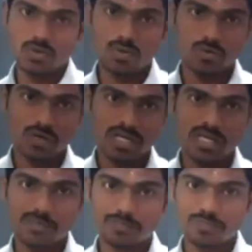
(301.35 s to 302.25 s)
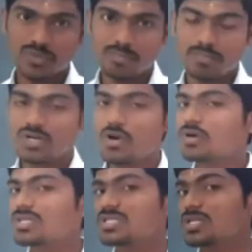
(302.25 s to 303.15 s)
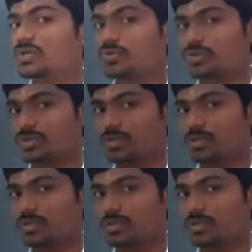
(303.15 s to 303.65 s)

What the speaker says: only, but not the solute.